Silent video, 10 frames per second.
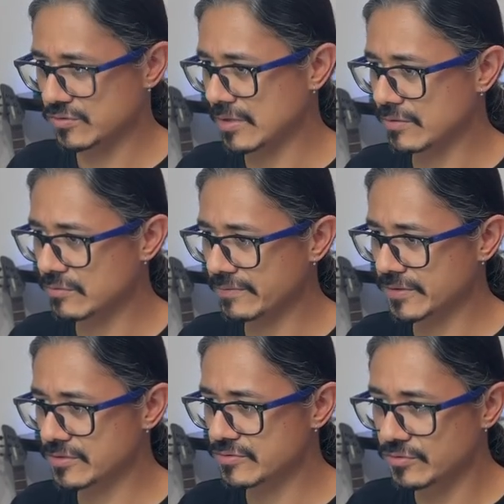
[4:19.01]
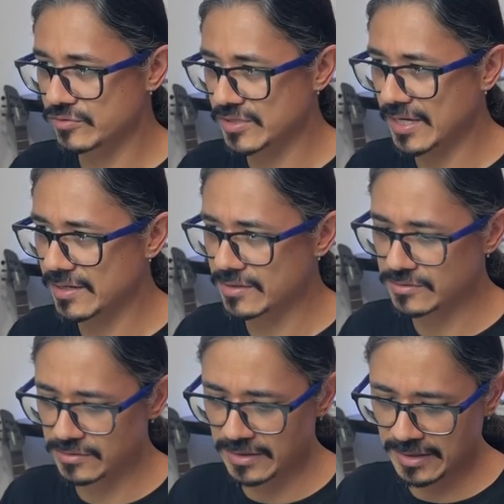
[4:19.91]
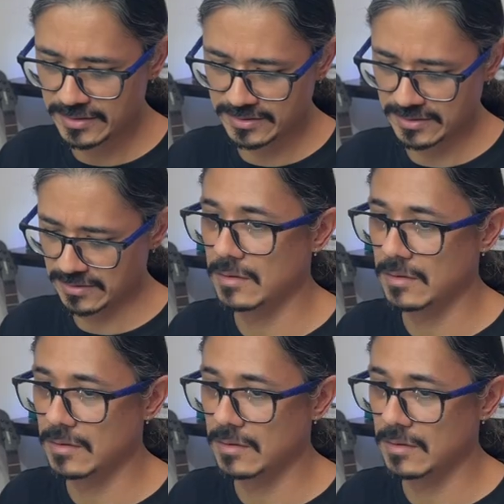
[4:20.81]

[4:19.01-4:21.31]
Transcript: so I don't know if there's new shaders or not.